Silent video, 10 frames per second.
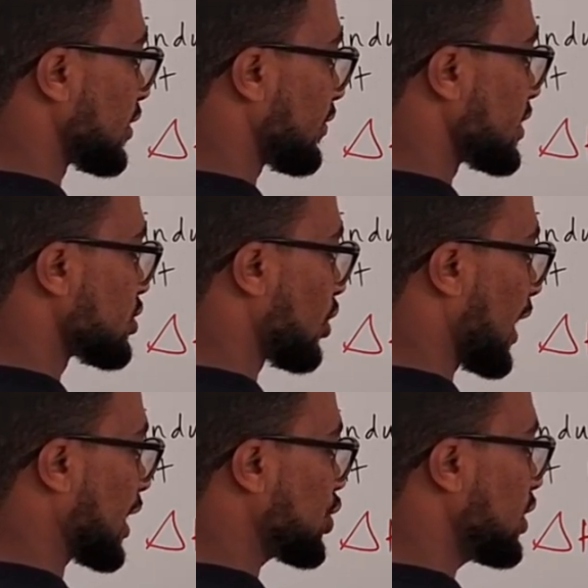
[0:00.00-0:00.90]
in the first
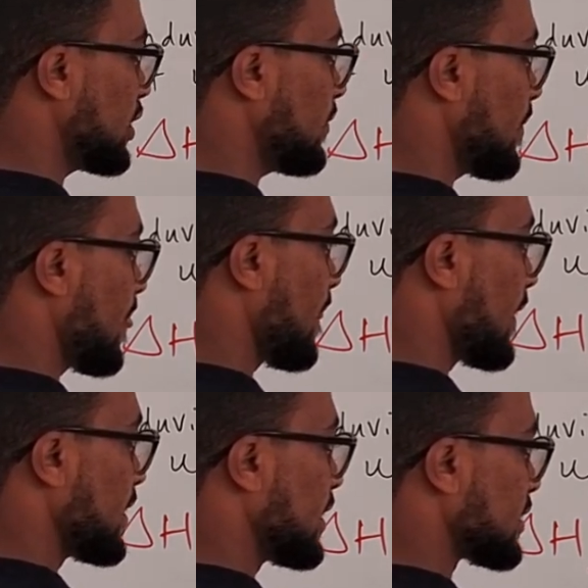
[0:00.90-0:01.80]
reaction,
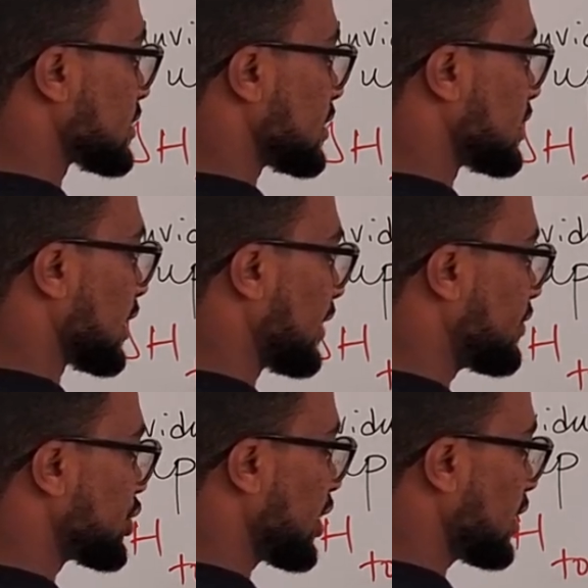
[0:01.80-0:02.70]

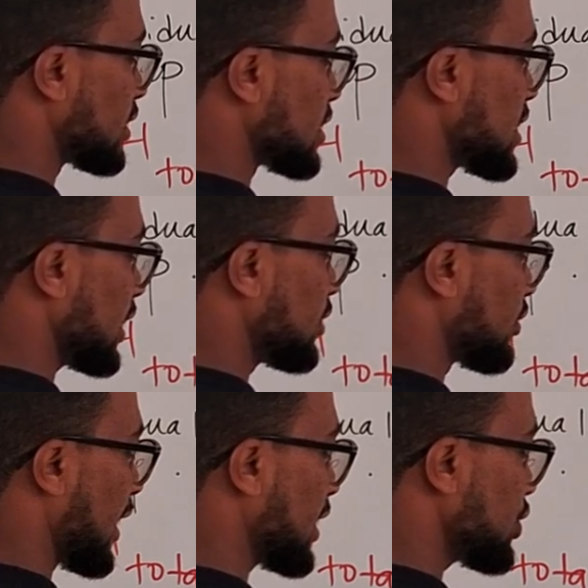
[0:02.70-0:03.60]
enthalpy change in the
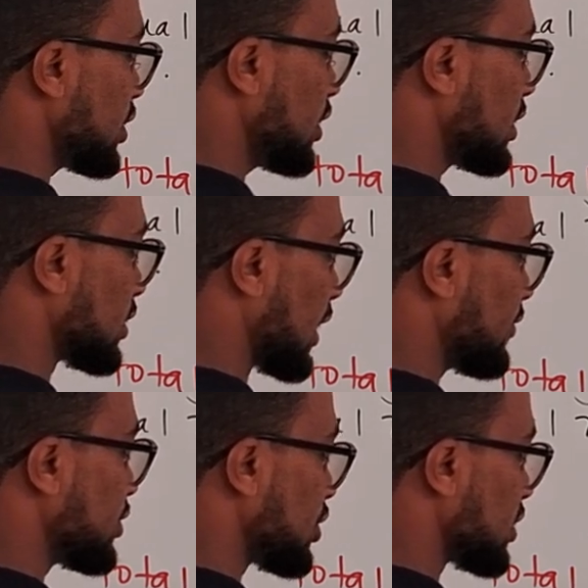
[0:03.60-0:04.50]
second reaction,
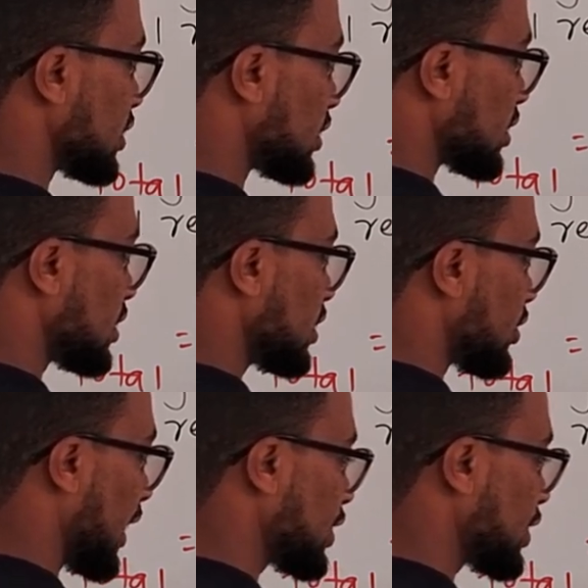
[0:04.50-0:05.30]
enthalpy change in the third